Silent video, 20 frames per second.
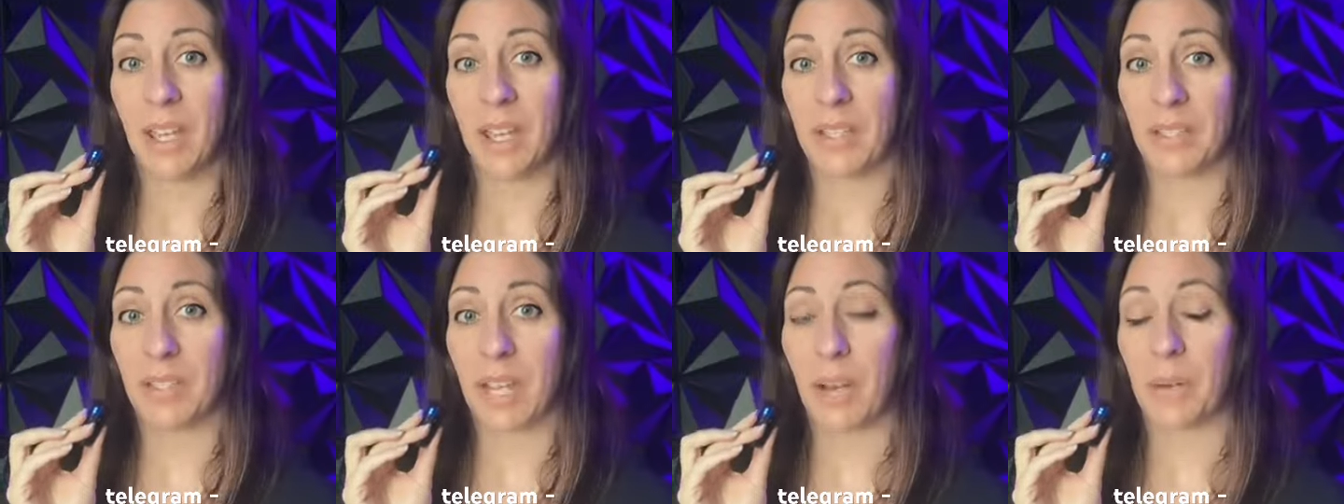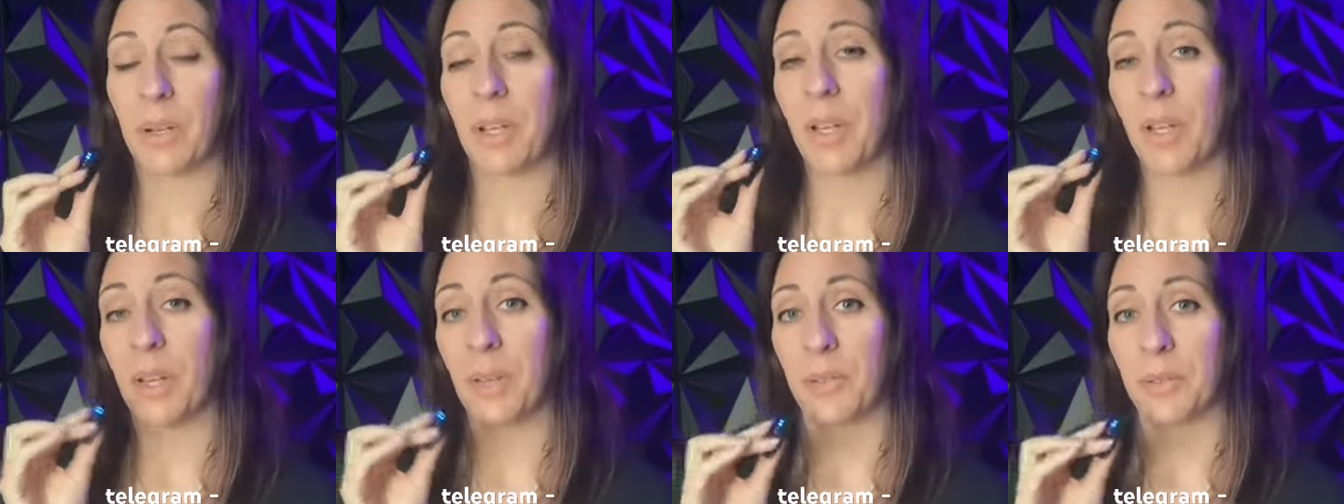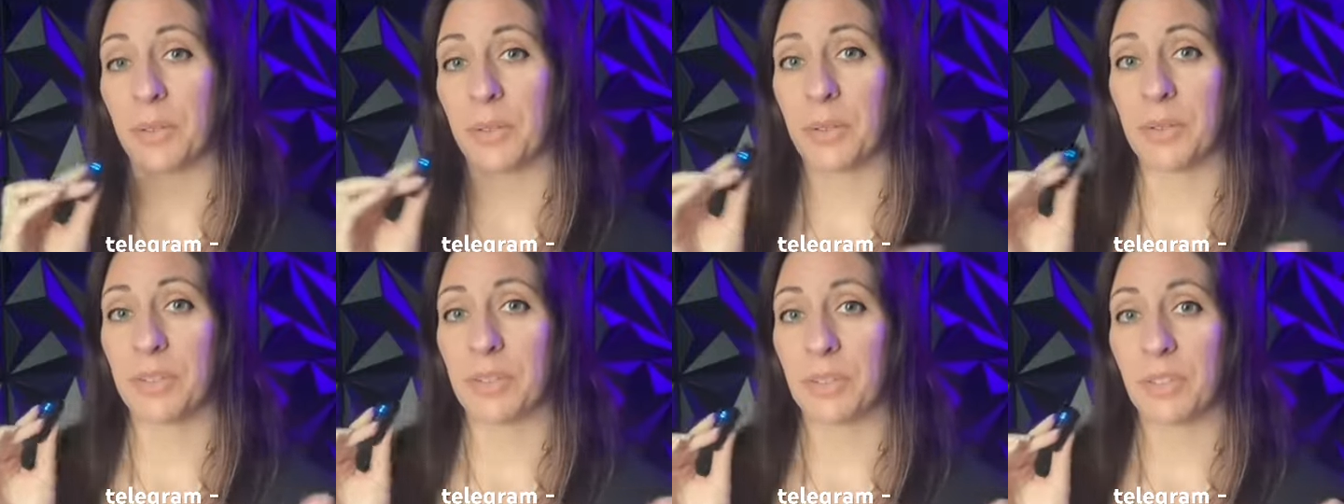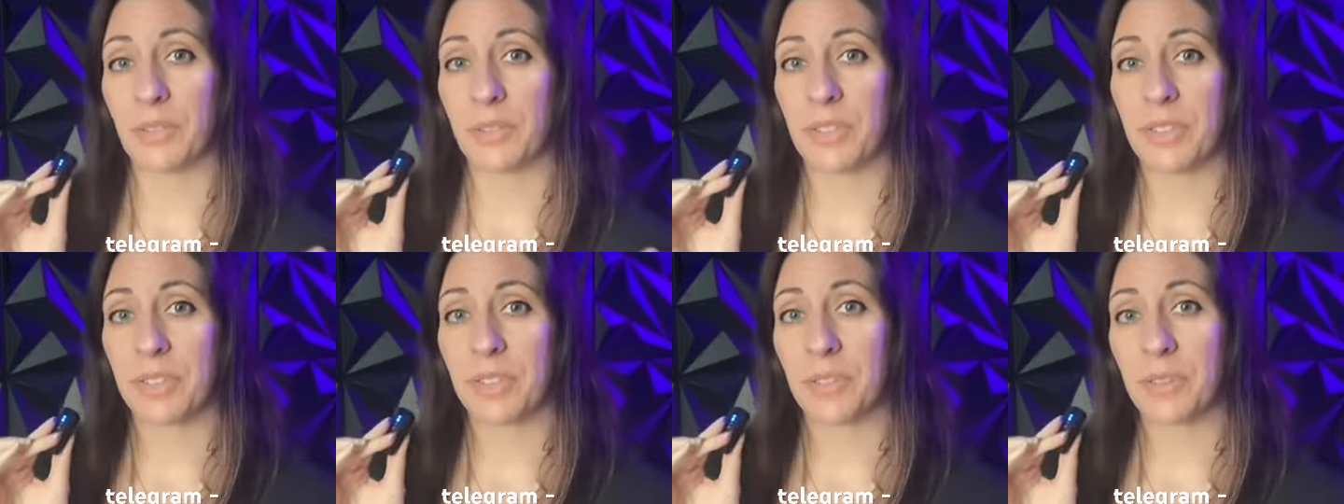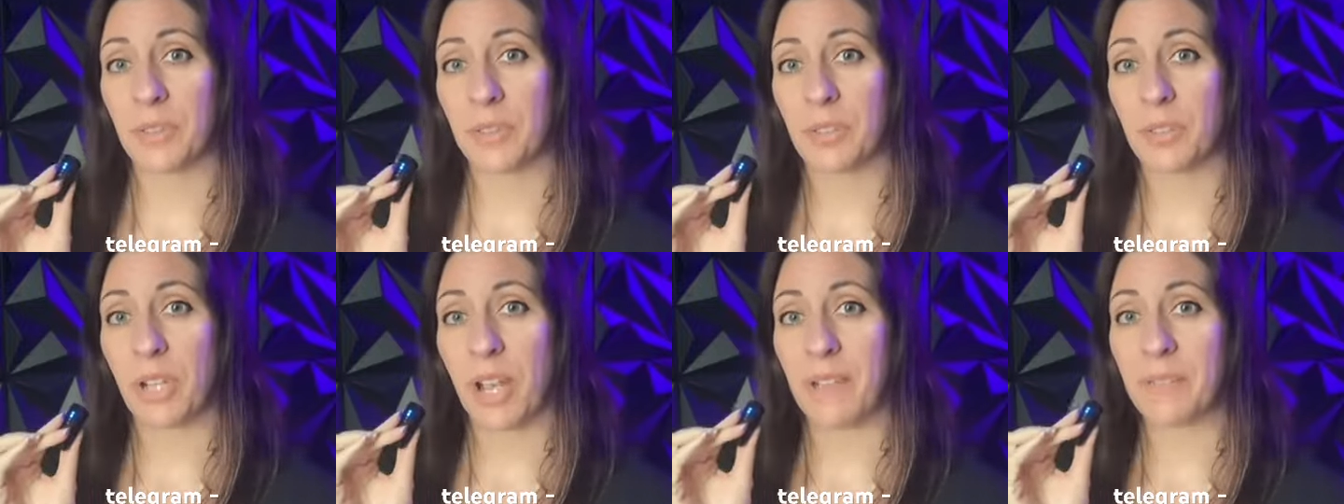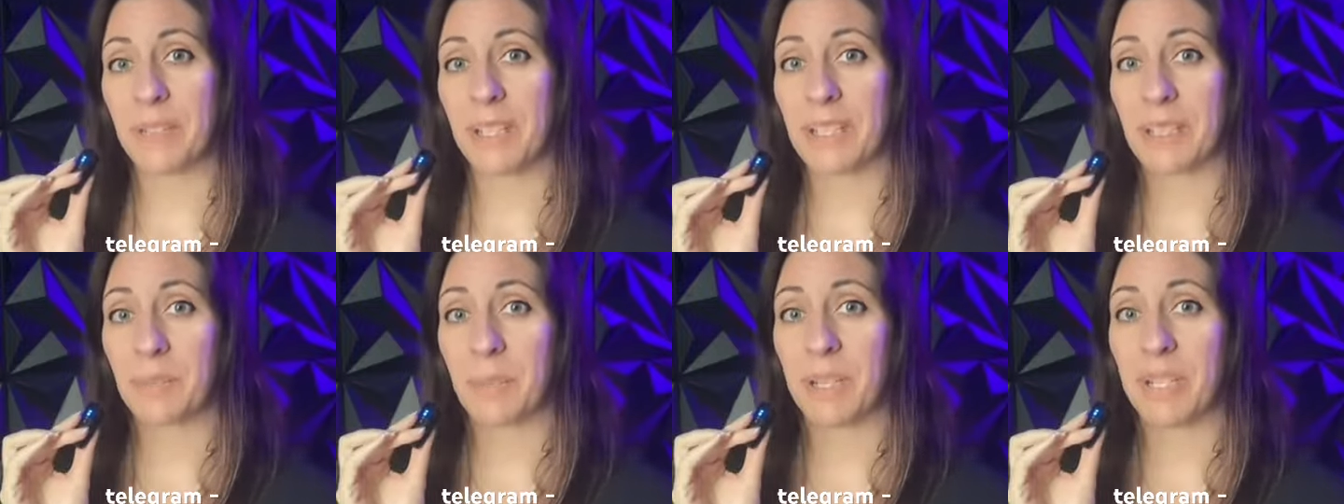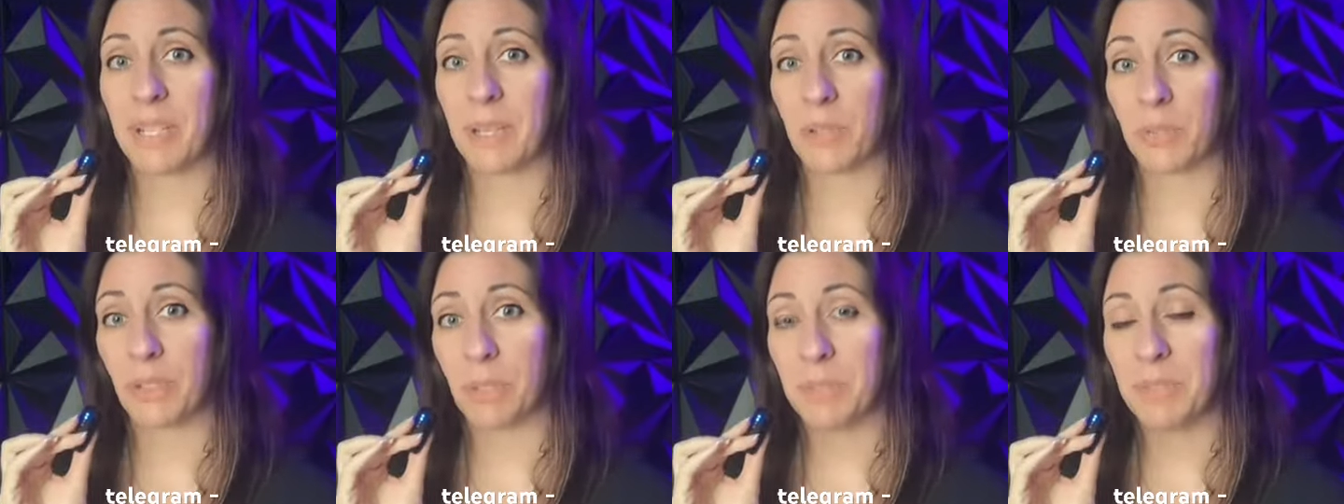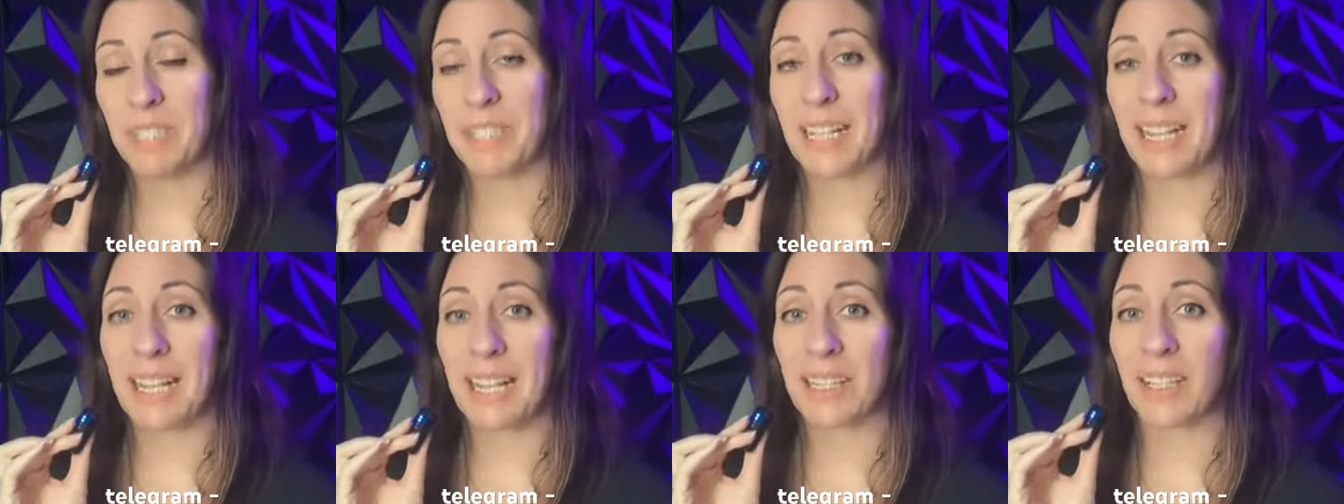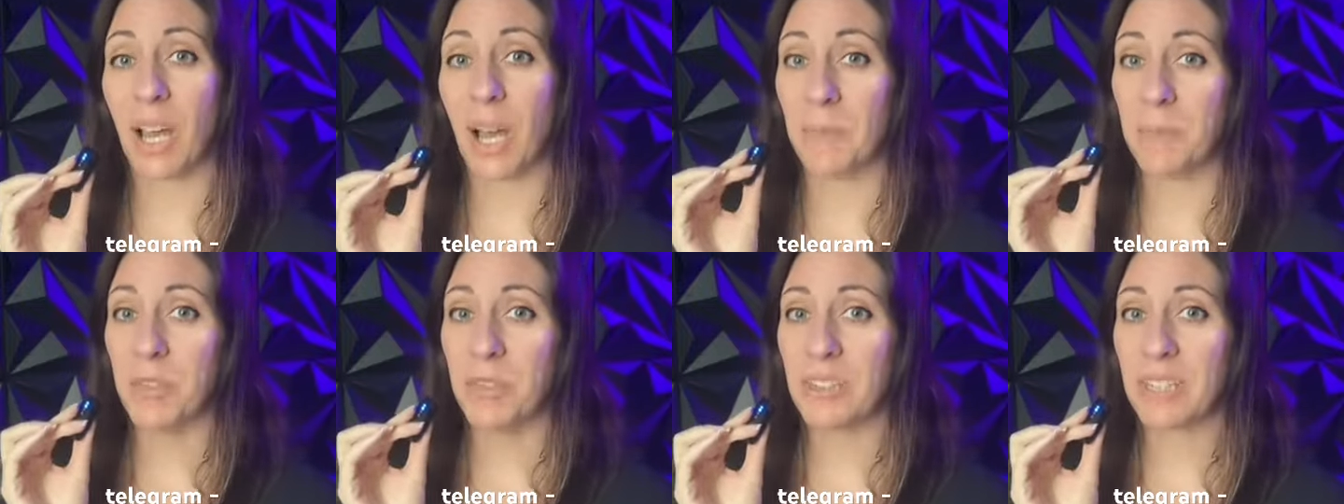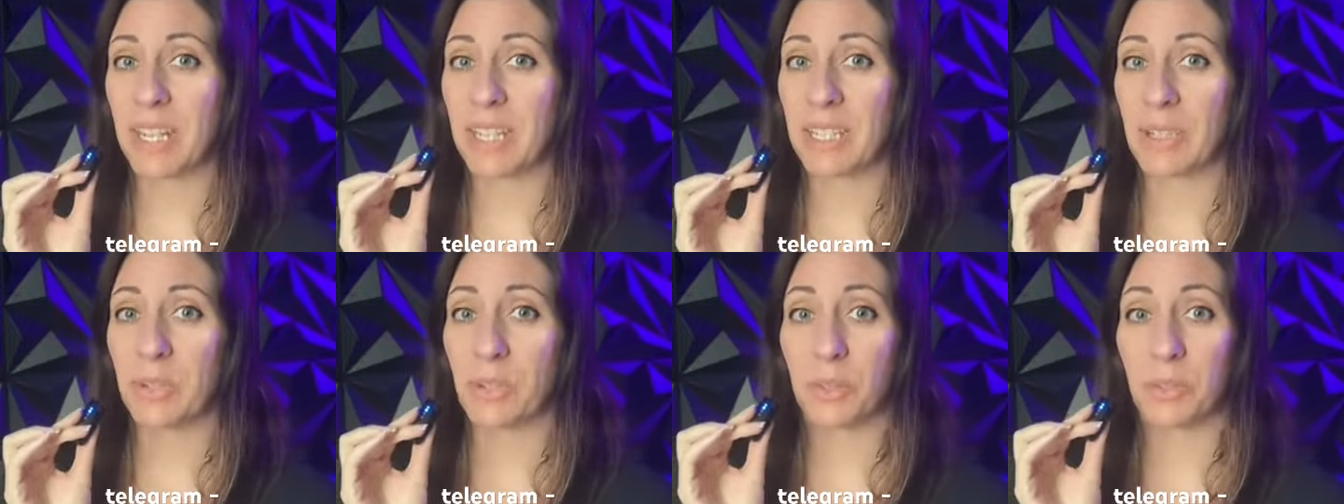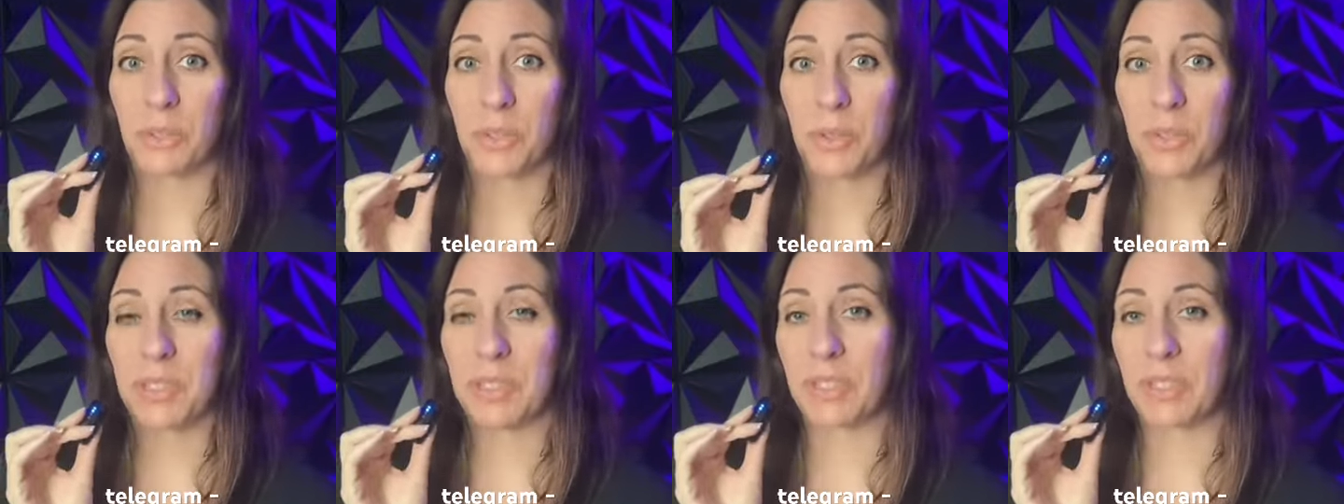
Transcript: Now, through this traversal, your traffic has been encrypted and obfuscated through these